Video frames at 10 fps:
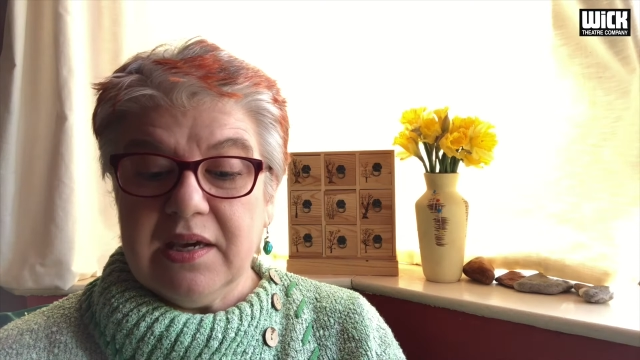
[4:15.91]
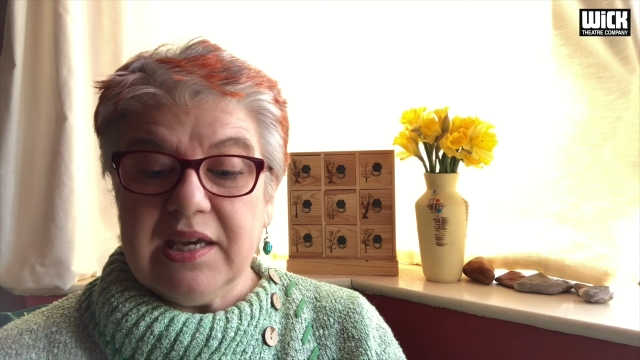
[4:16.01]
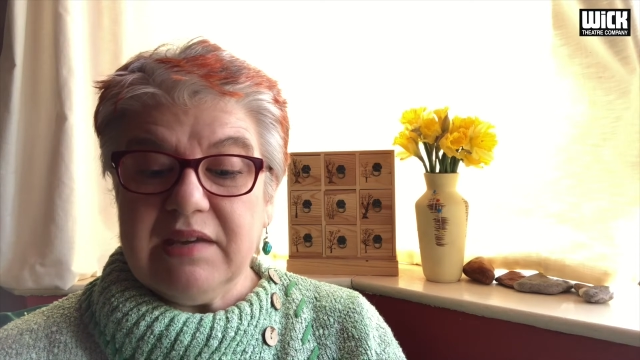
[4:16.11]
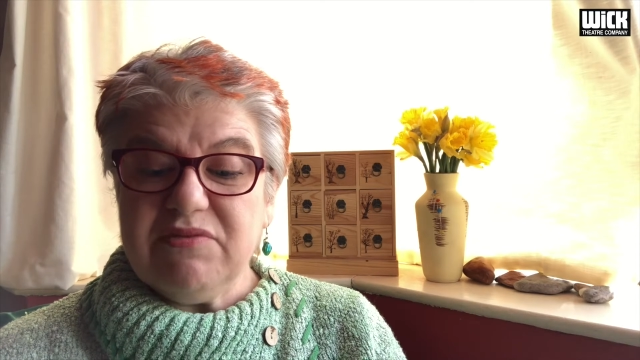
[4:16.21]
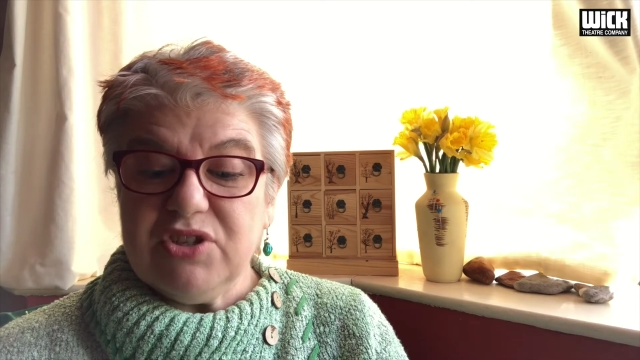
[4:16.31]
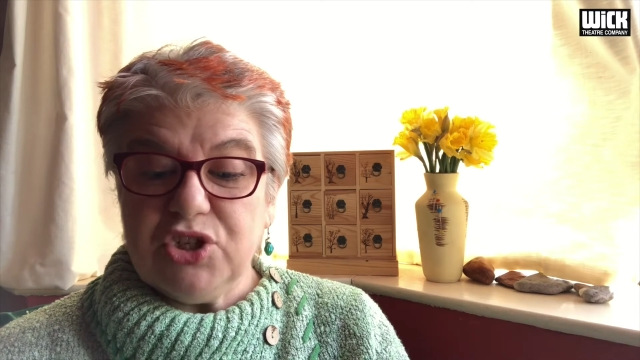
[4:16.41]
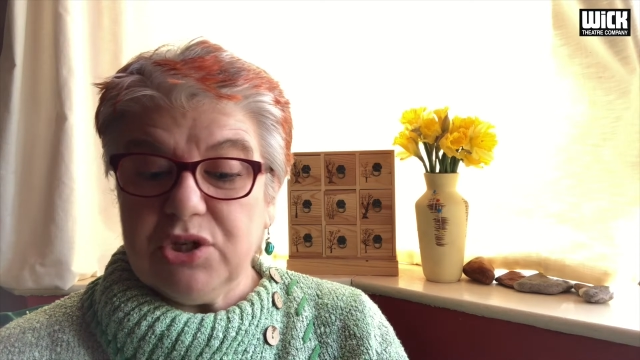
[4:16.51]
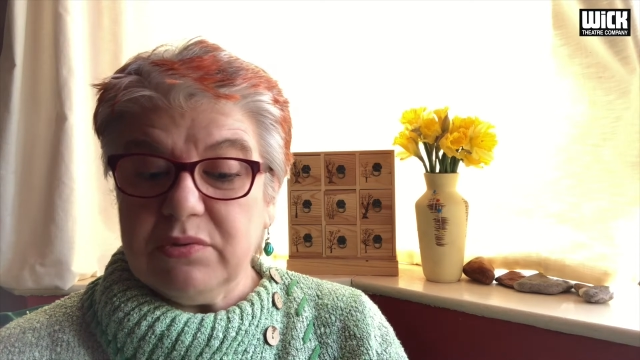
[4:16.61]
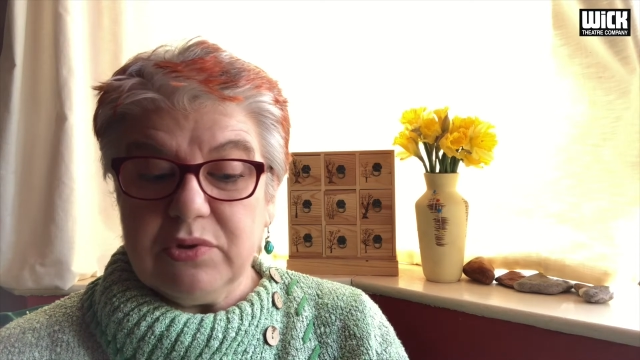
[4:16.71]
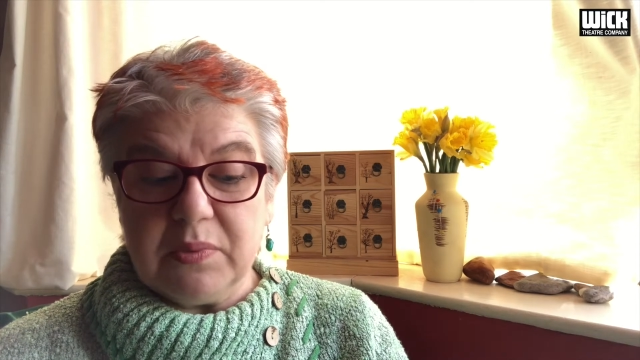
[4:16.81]
even
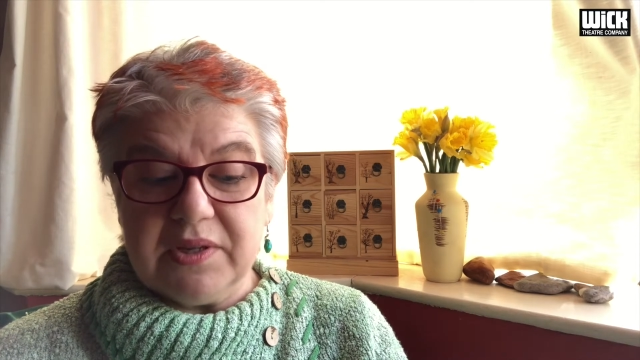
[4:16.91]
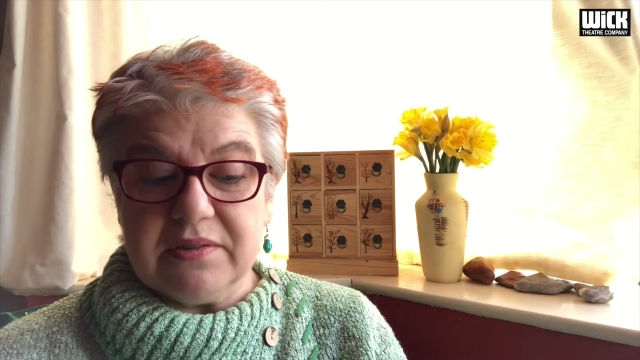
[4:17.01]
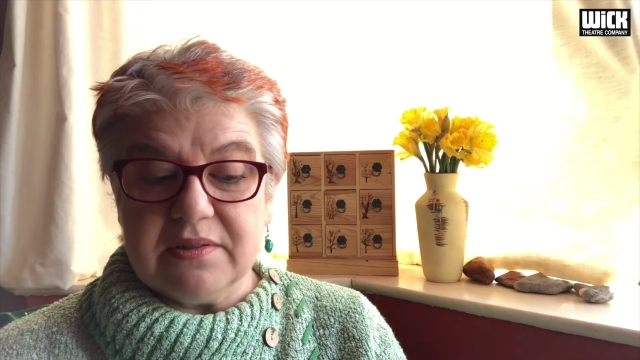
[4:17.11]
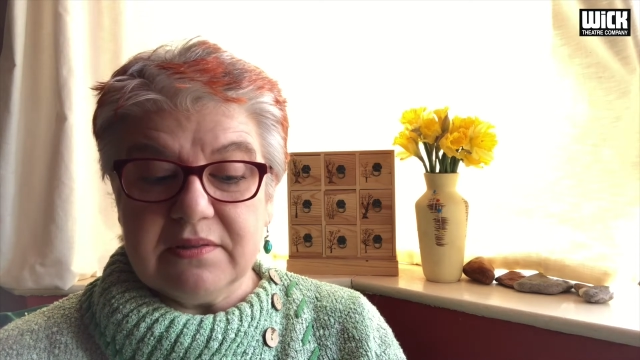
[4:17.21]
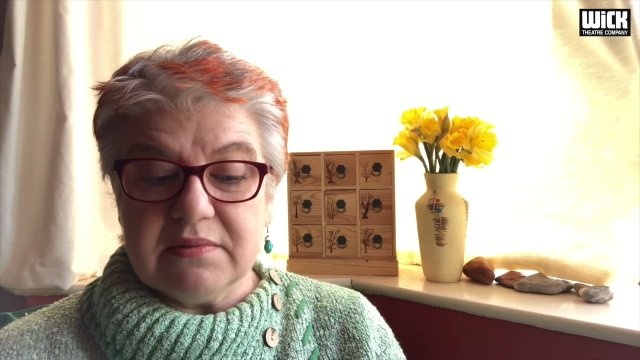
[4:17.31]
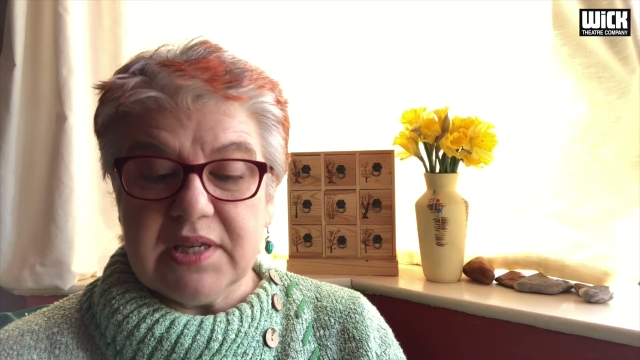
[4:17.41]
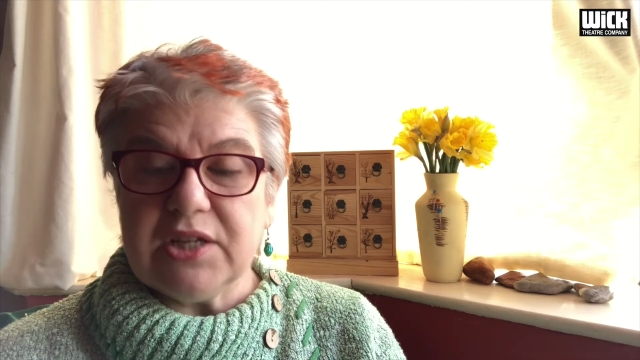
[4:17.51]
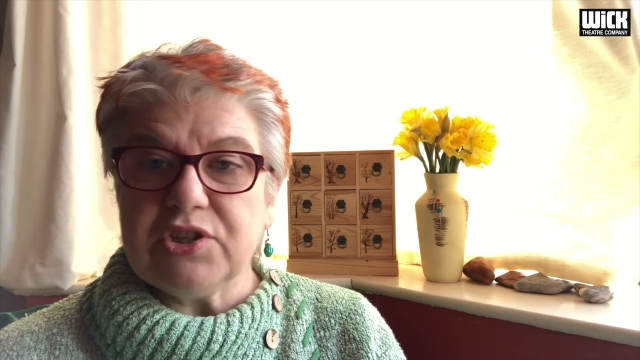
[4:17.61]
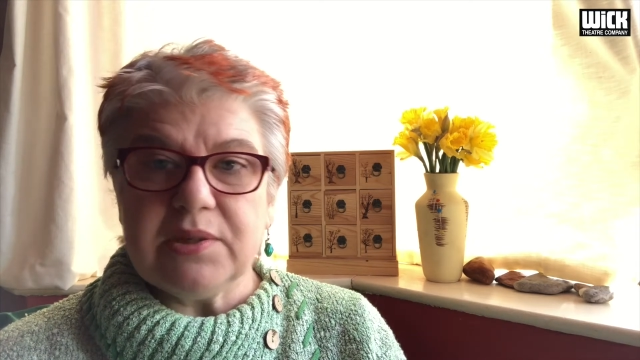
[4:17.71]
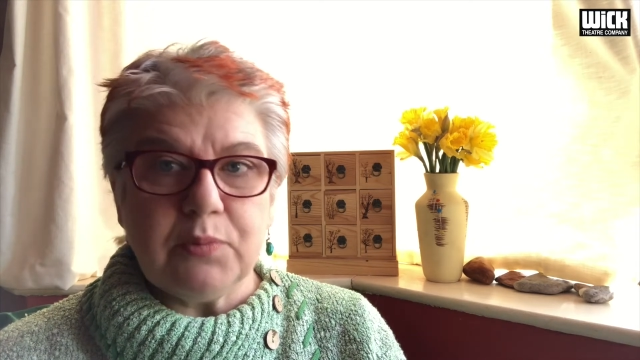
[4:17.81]
shoes once, saying
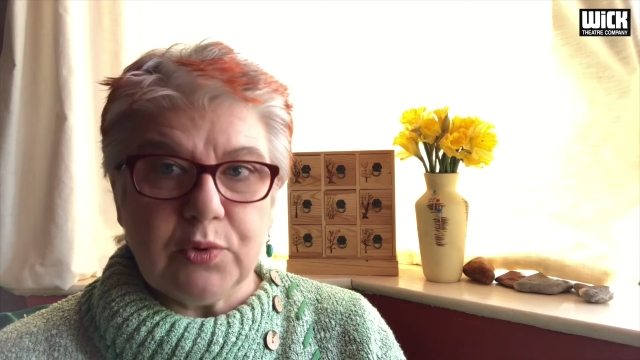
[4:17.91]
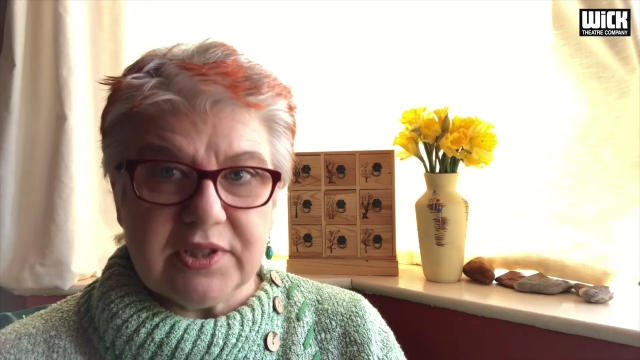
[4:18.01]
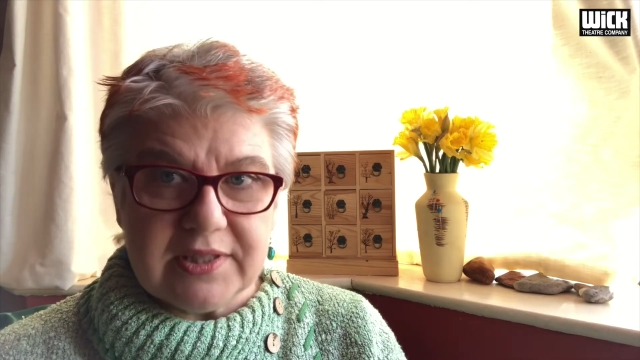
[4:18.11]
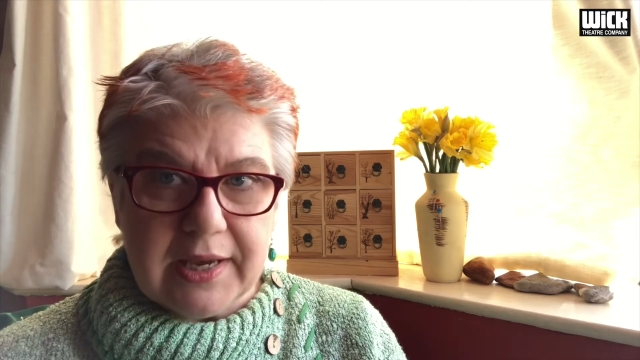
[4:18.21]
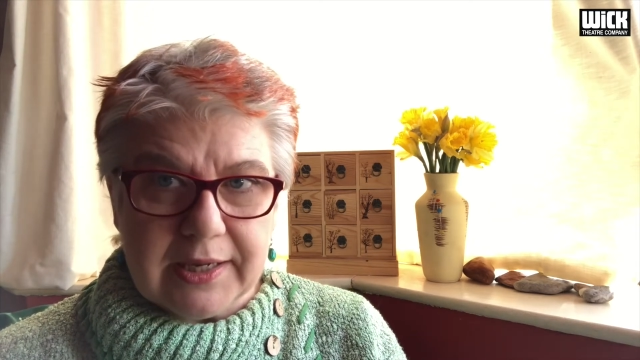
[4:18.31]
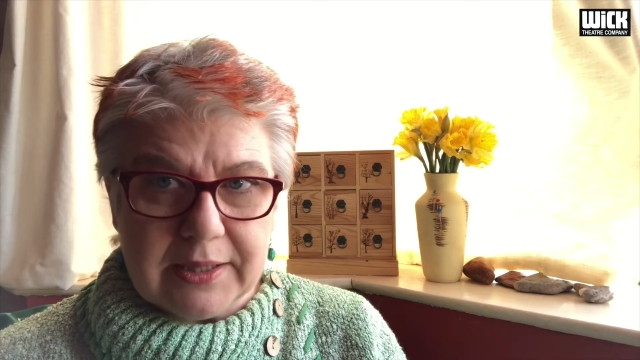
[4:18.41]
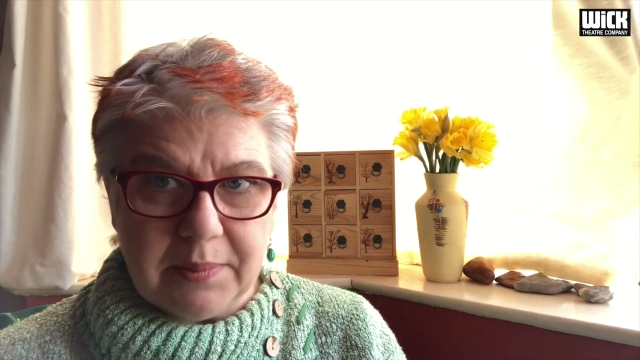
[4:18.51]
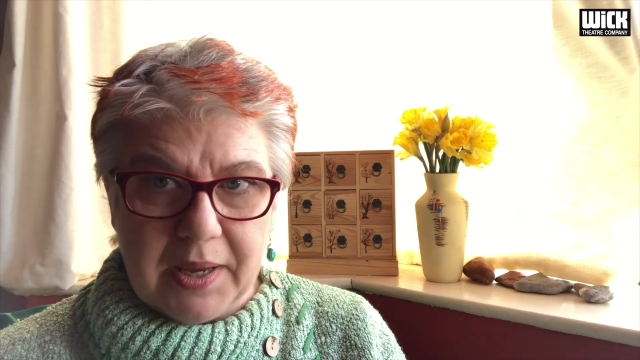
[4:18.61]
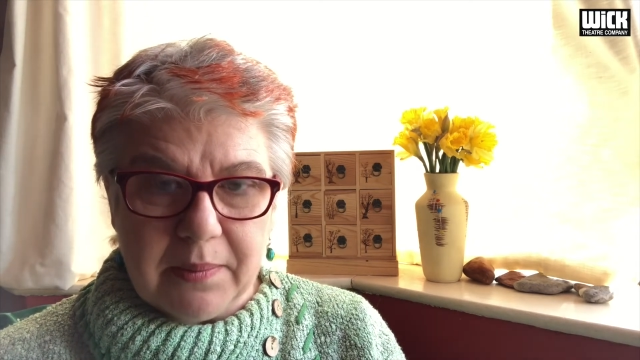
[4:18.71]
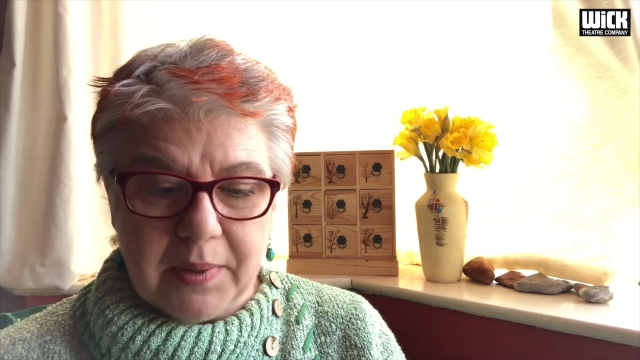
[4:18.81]
she'd bought a second
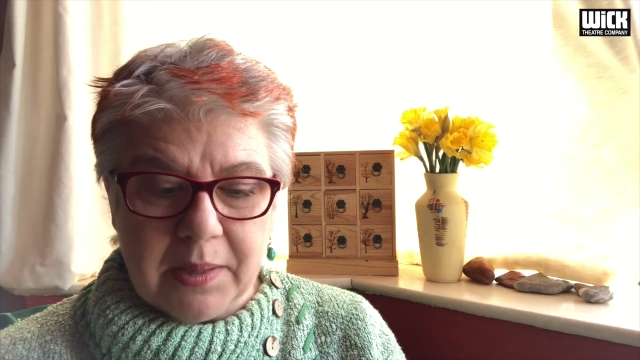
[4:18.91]
pair by